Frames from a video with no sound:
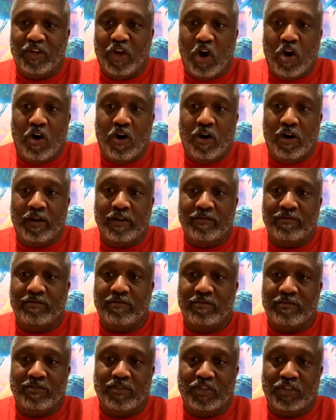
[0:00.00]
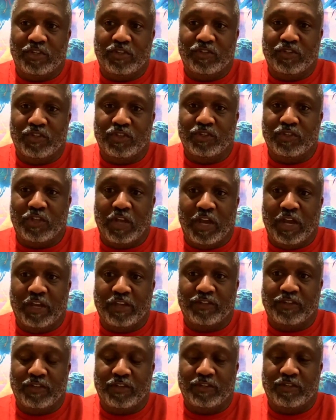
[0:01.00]
God, Jesus, the
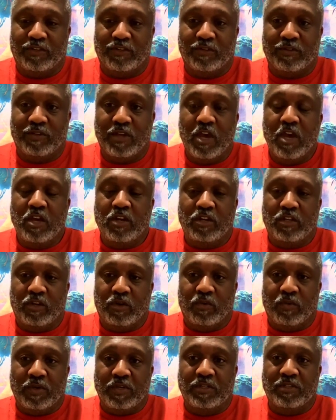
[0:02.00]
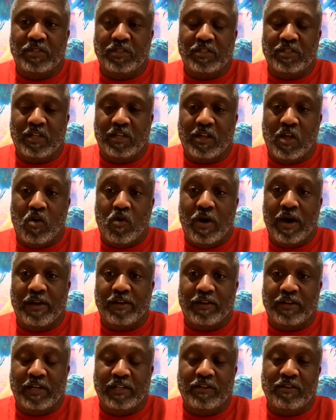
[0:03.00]
ancestors, the Orishas, the
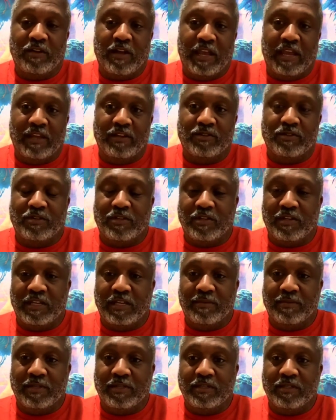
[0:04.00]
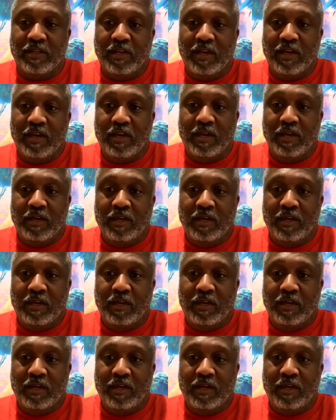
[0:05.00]
Loa, the Nether, the angels, the demons,